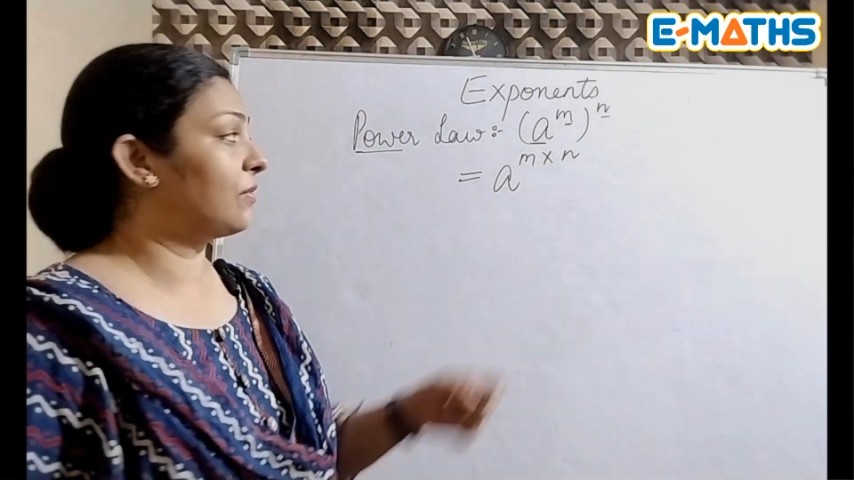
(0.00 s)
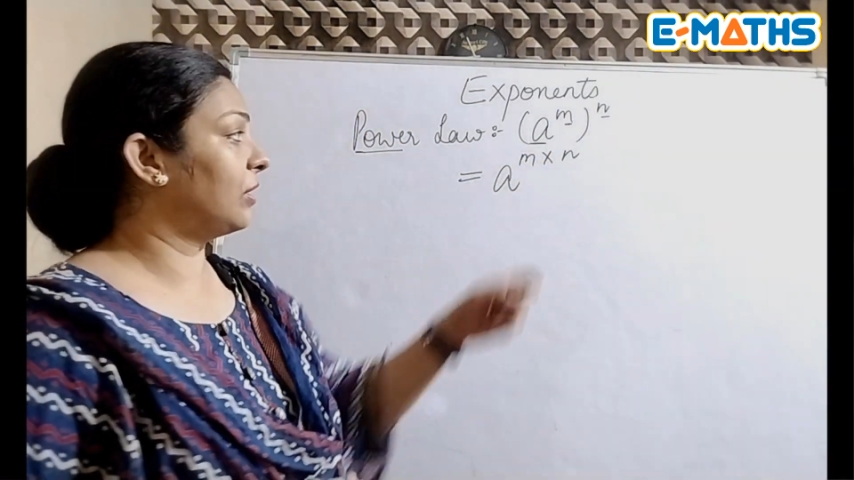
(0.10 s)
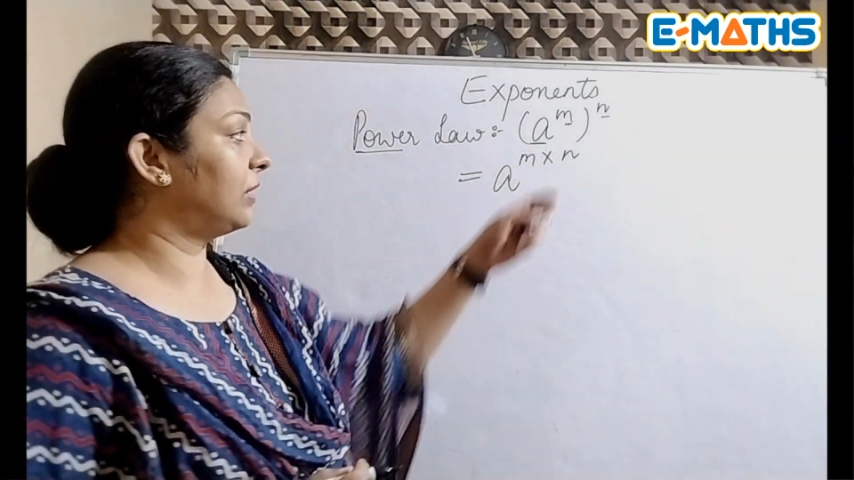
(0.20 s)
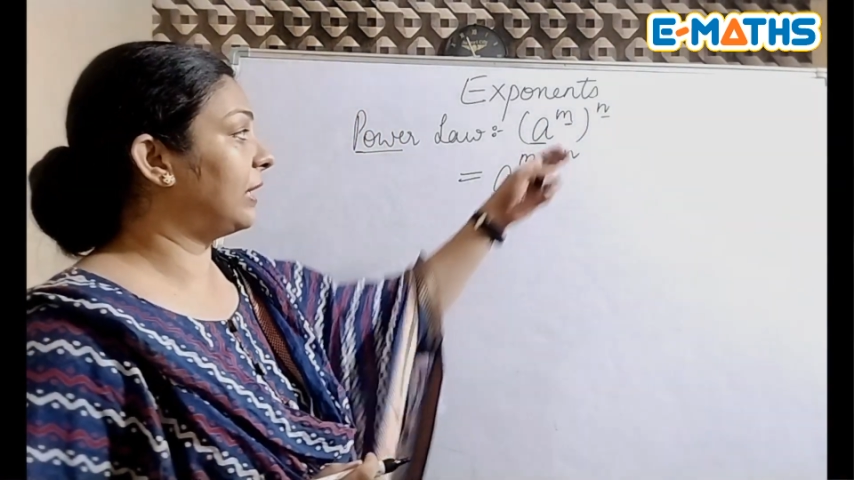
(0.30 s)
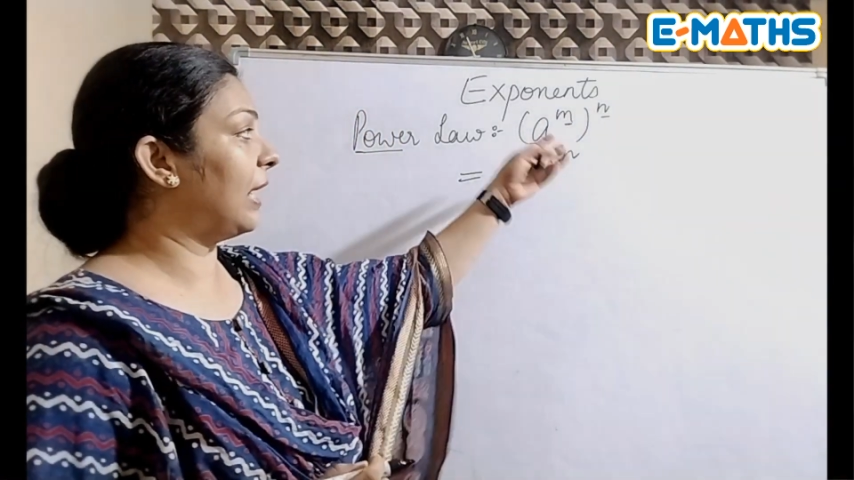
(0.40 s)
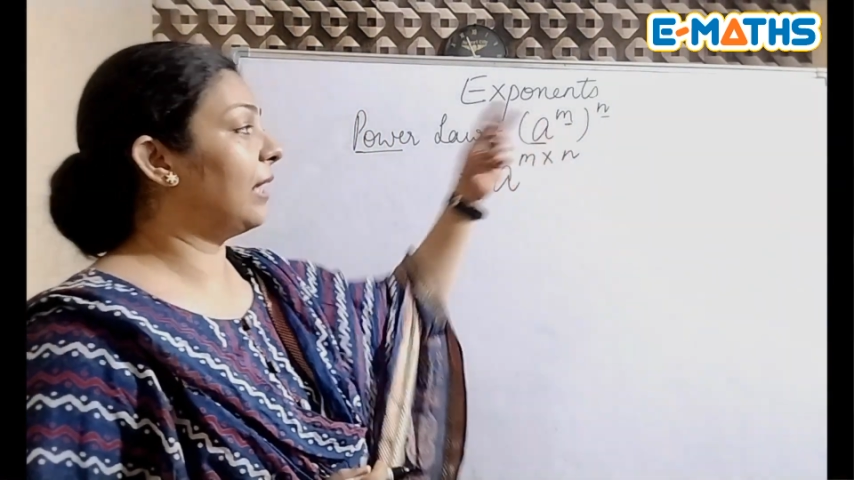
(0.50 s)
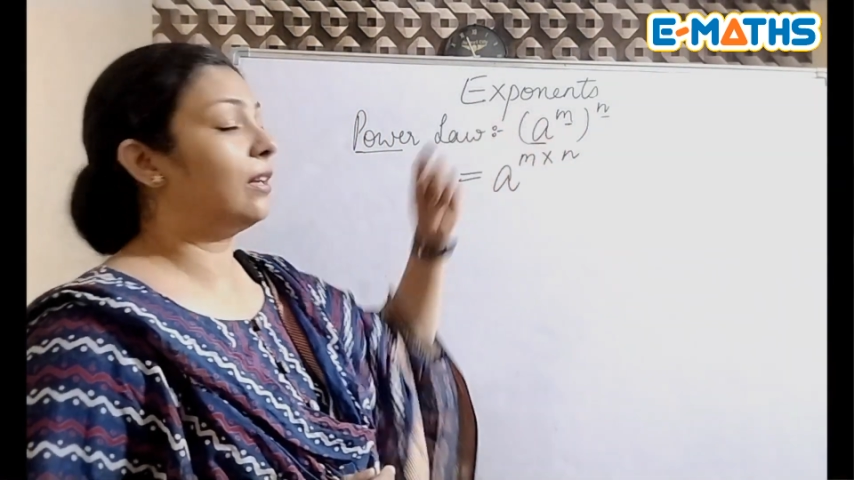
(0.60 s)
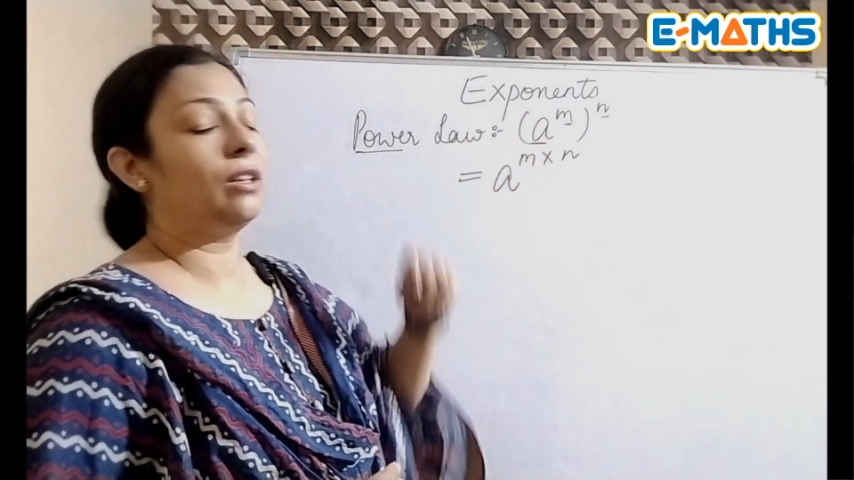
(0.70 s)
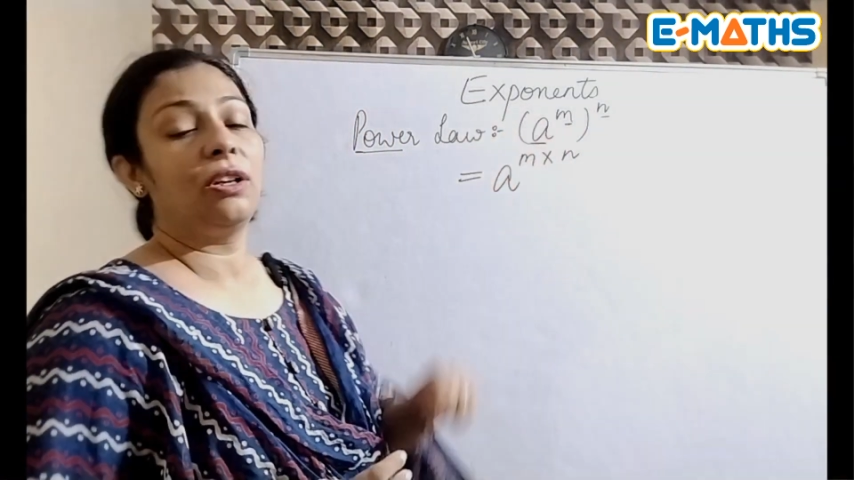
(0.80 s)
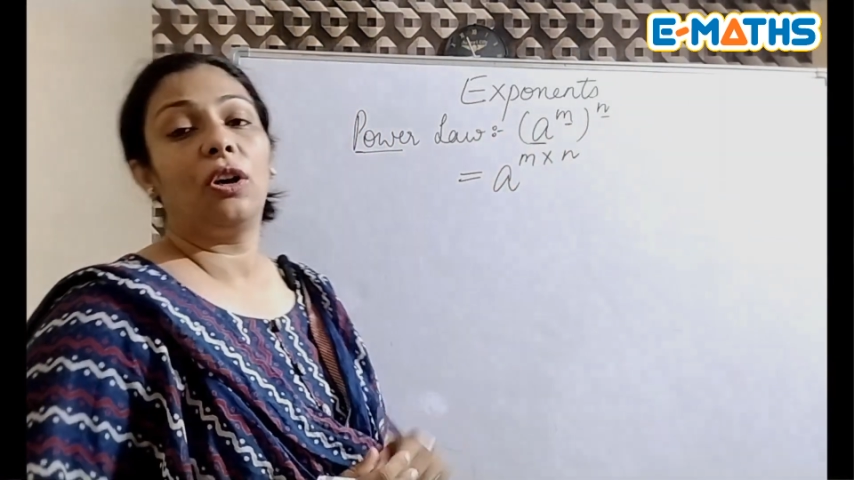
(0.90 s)
were
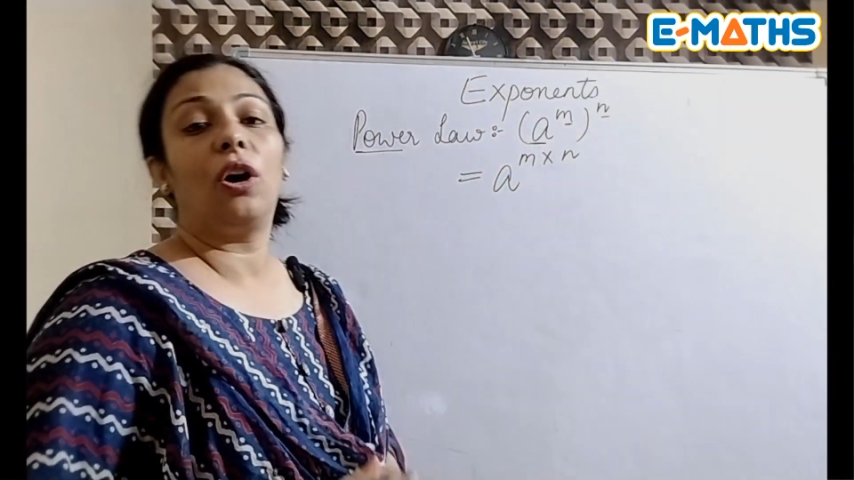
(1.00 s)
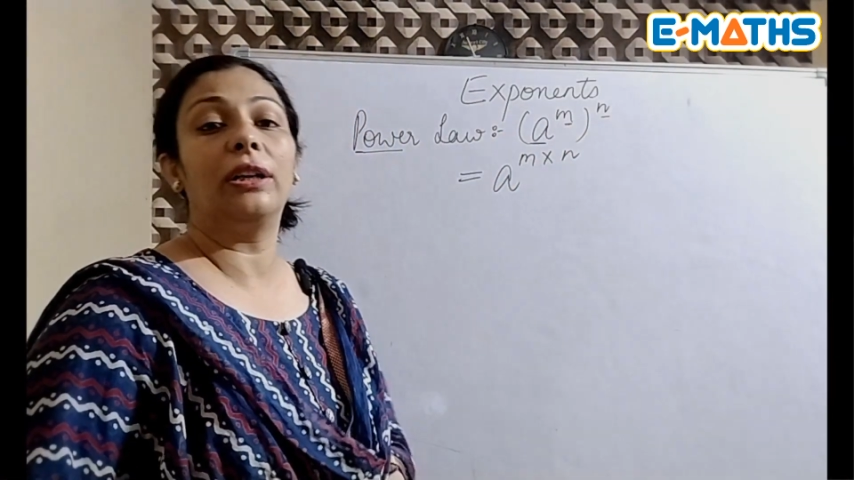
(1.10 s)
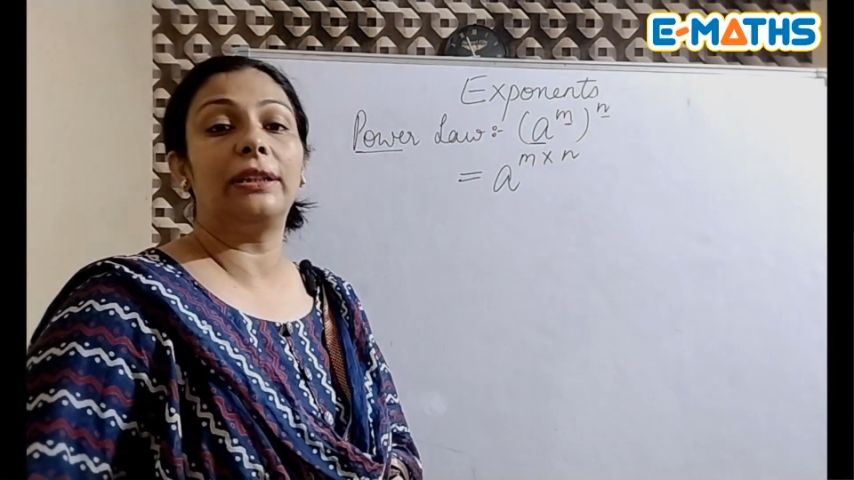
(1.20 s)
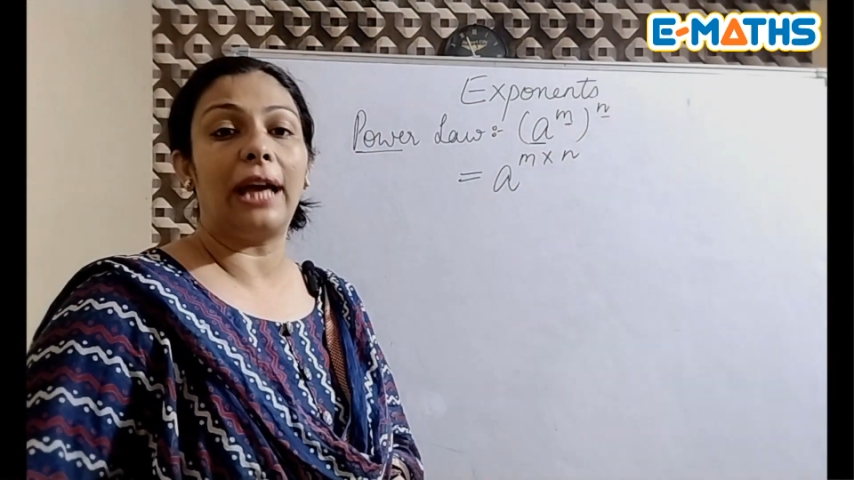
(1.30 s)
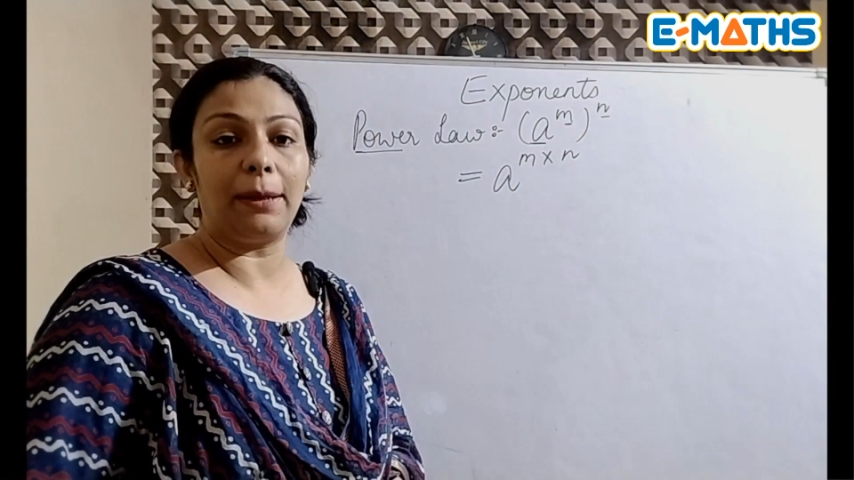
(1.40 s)
there on